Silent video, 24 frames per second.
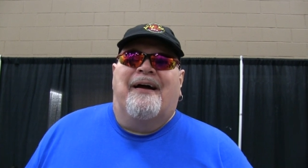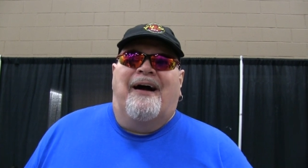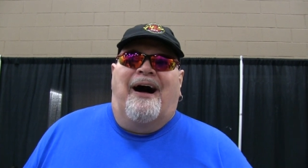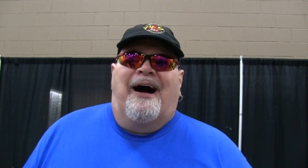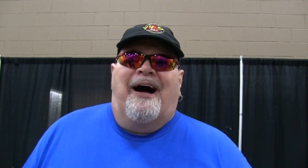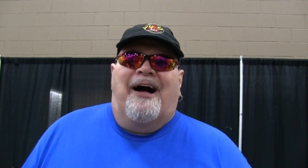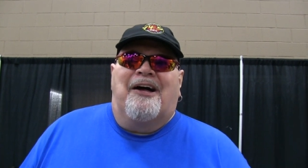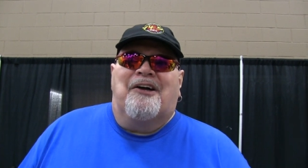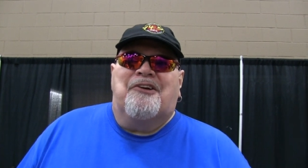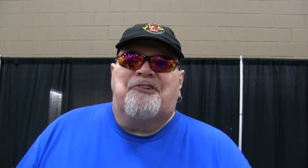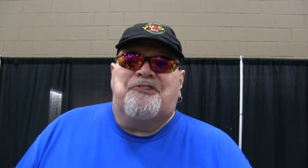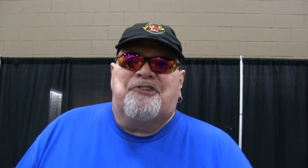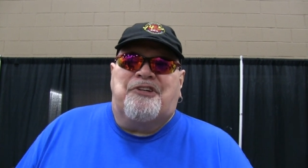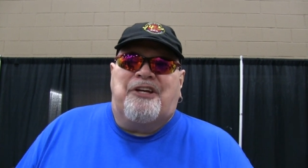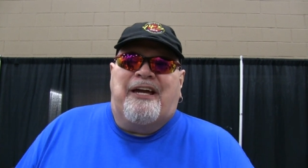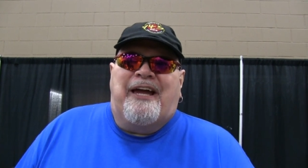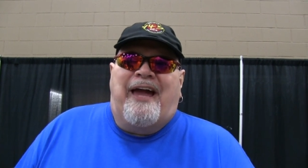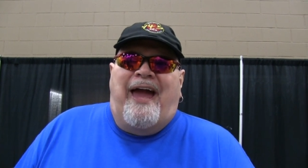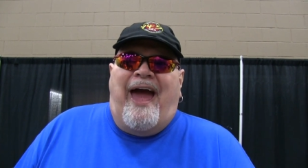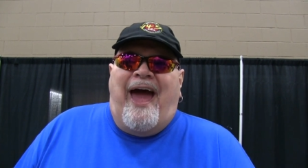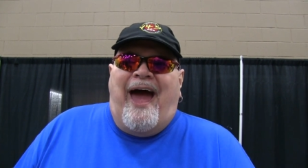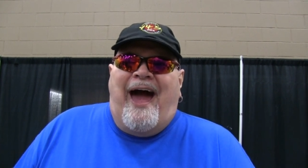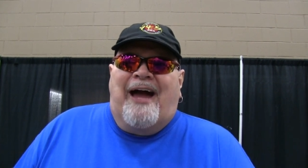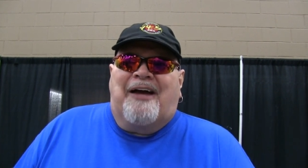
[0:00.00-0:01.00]
uh, she
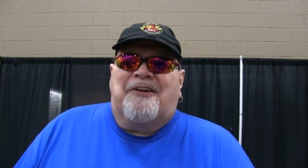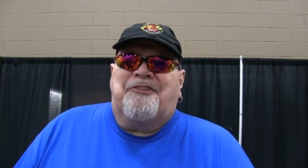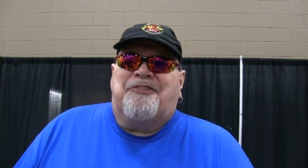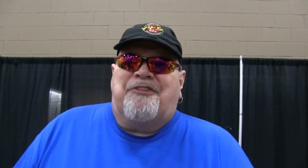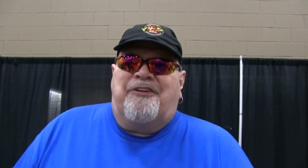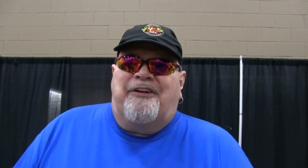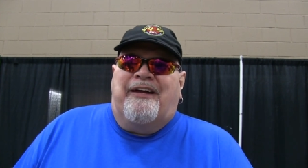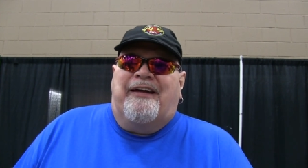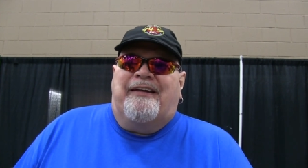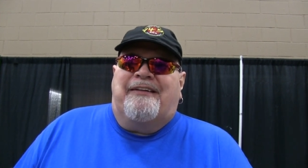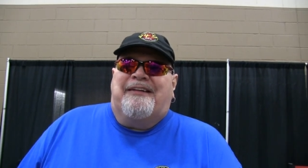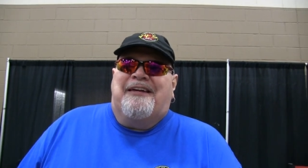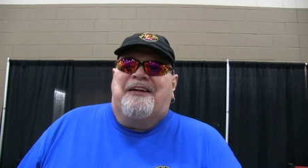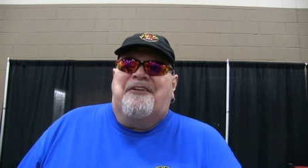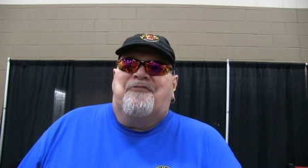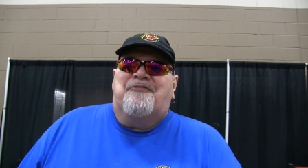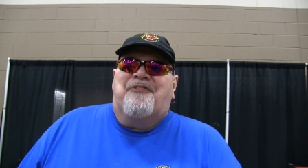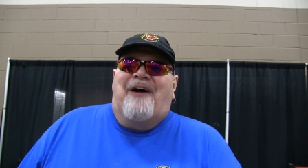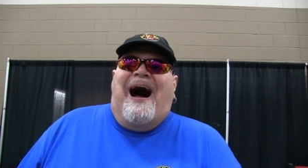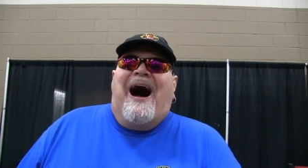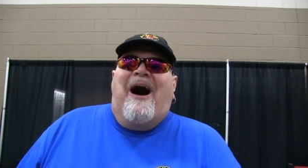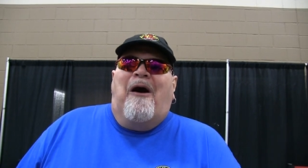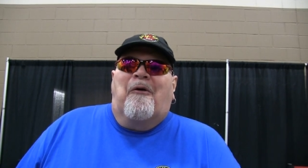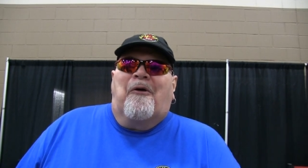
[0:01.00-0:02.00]
actually
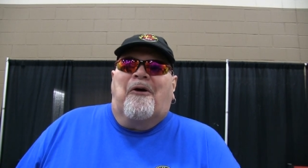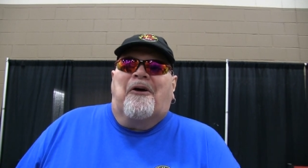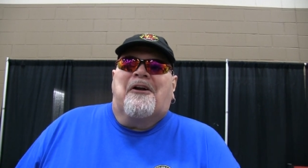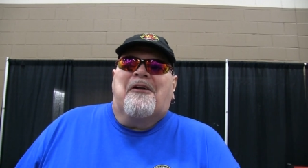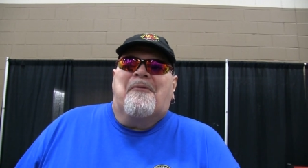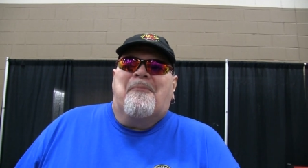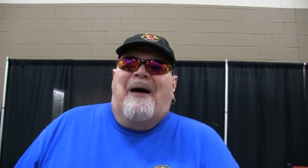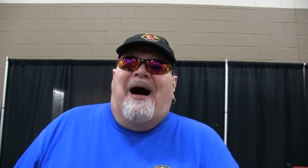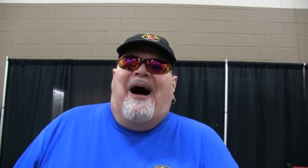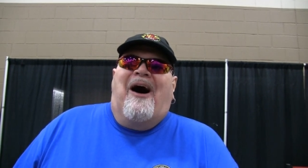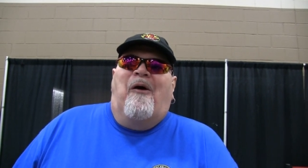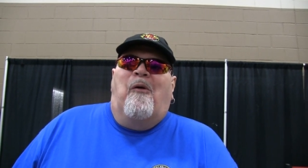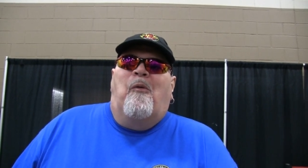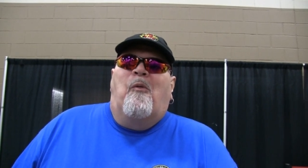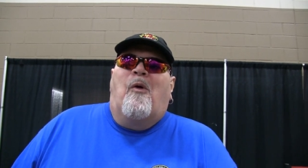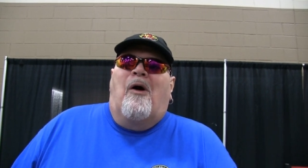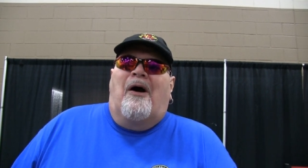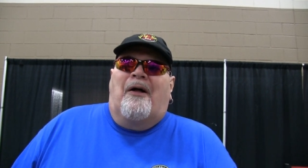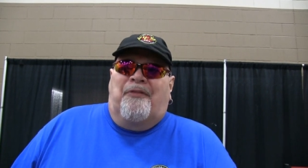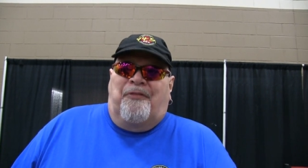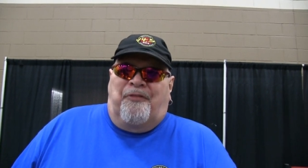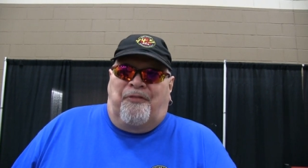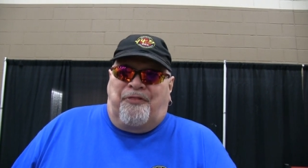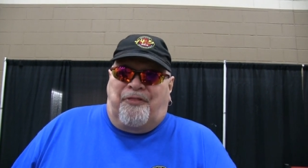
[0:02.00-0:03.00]
devoured about
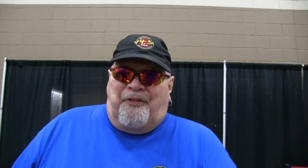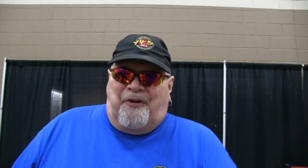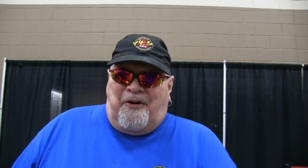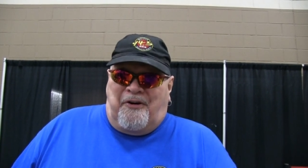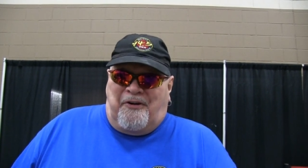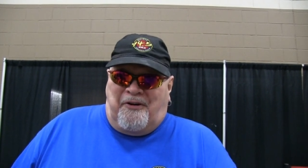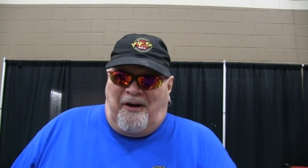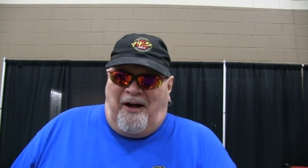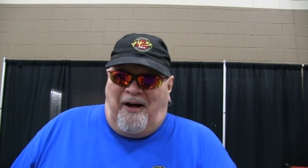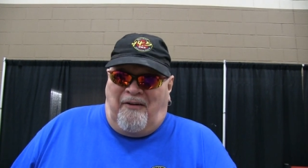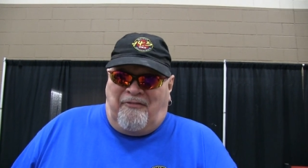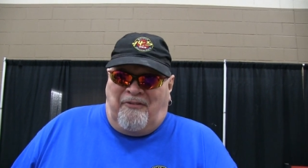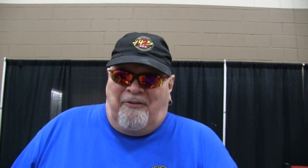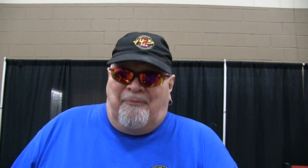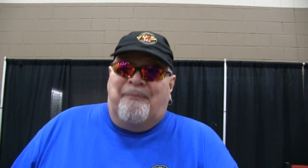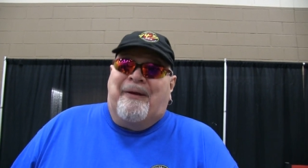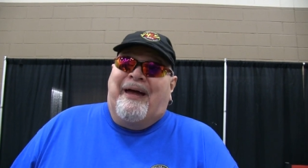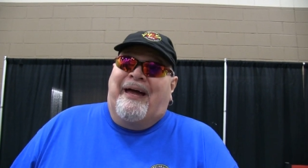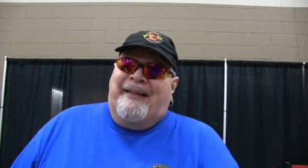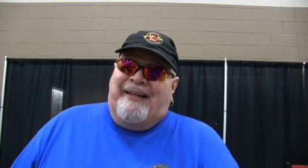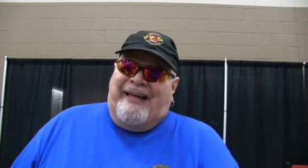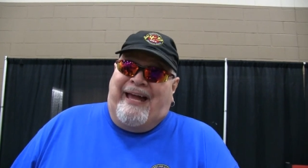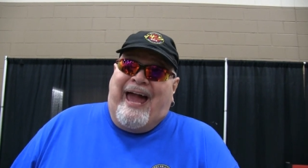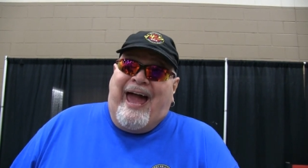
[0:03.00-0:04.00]
one third of him,
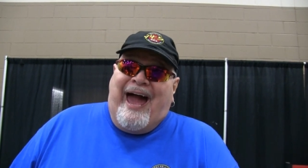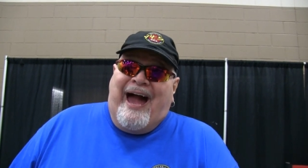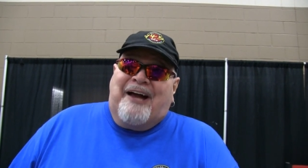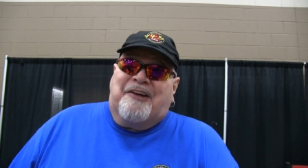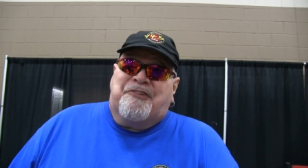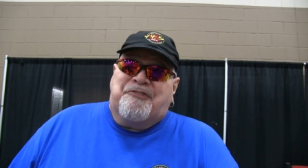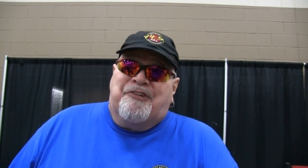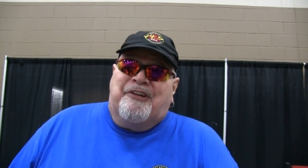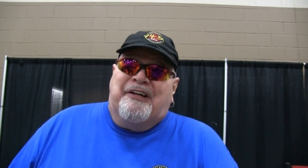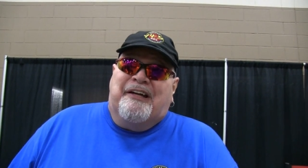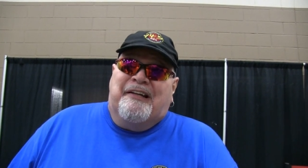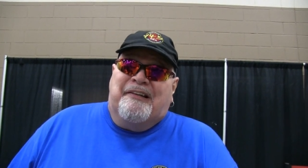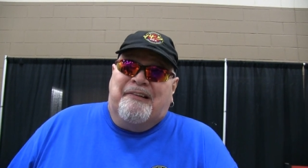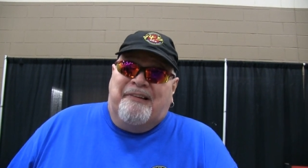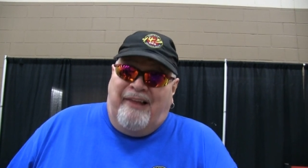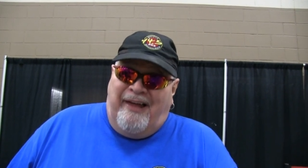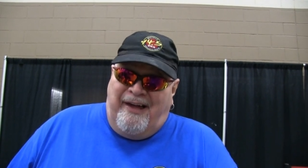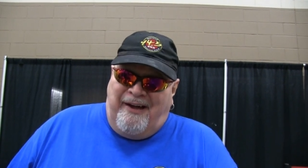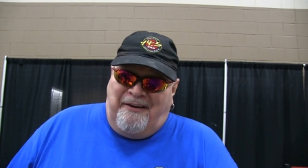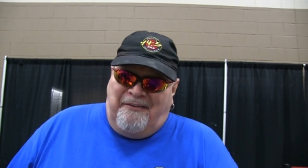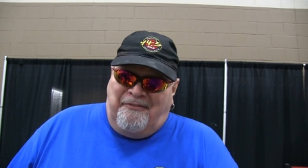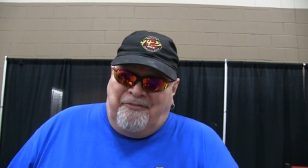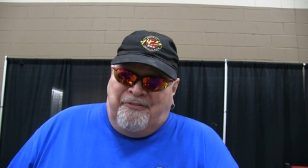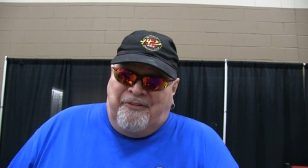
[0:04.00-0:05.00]
and he actually
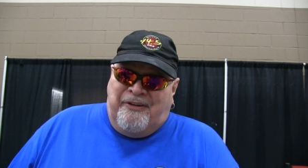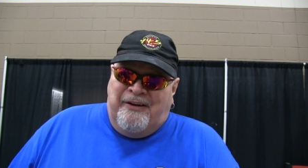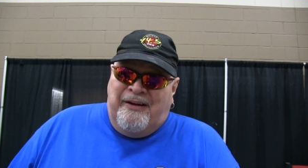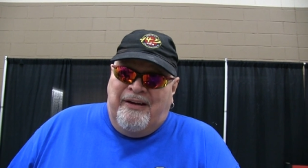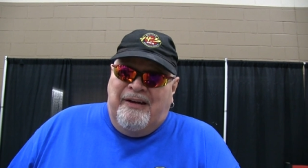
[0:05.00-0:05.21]
lived.